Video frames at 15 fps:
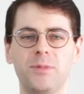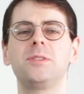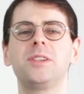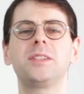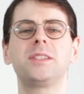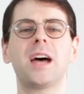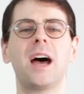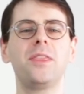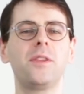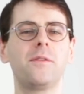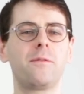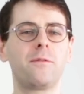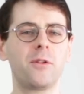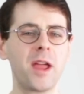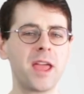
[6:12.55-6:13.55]
Decide the
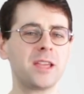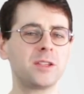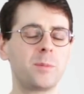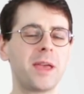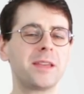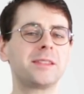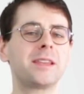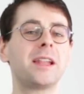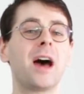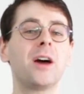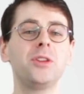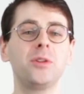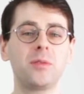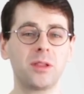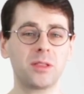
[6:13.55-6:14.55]
phrase based on how
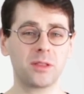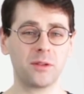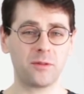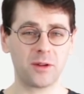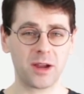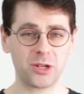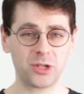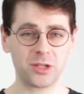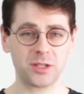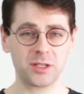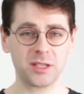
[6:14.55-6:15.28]
you think the phrase should